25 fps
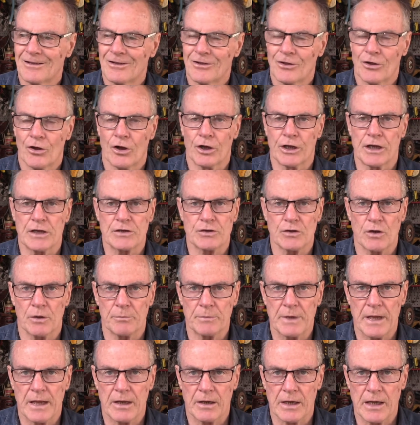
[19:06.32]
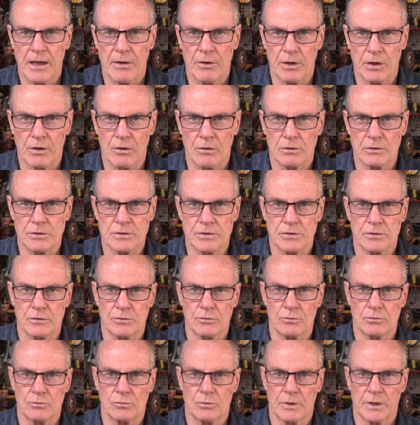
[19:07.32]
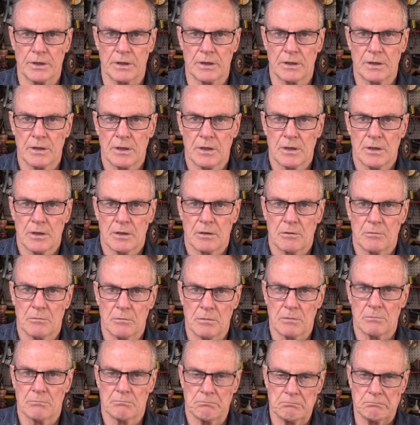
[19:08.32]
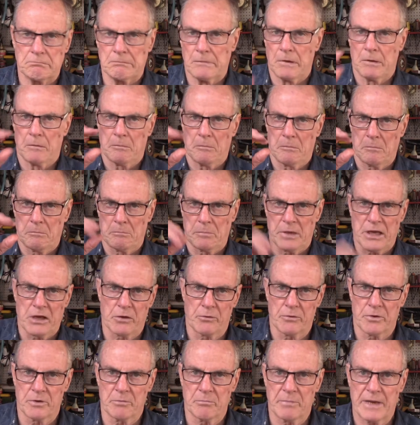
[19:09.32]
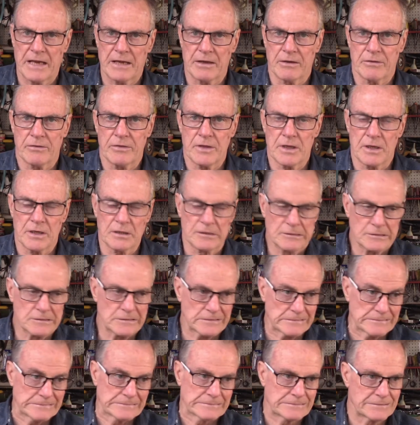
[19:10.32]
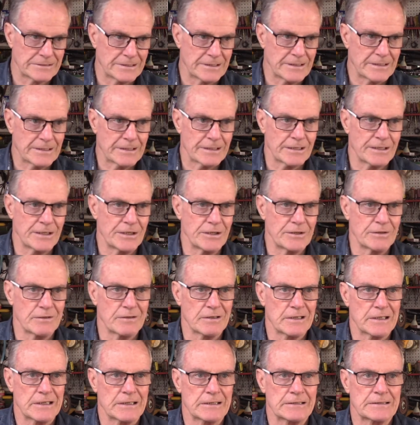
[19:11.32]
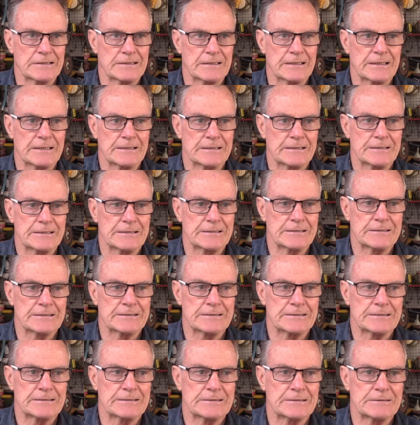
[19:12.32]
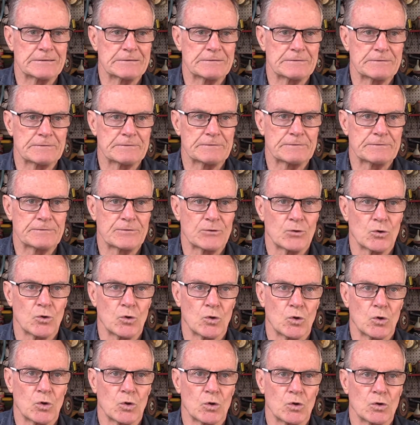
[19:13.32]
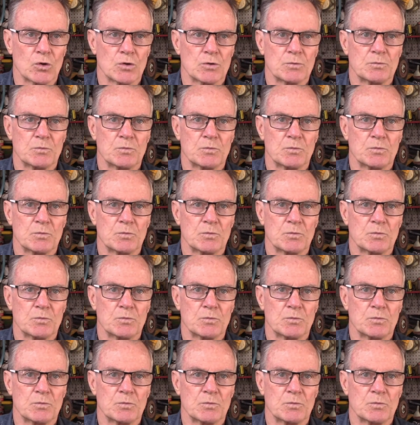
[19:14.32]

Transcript: I guess I'm now going on to bigger and better things, in that for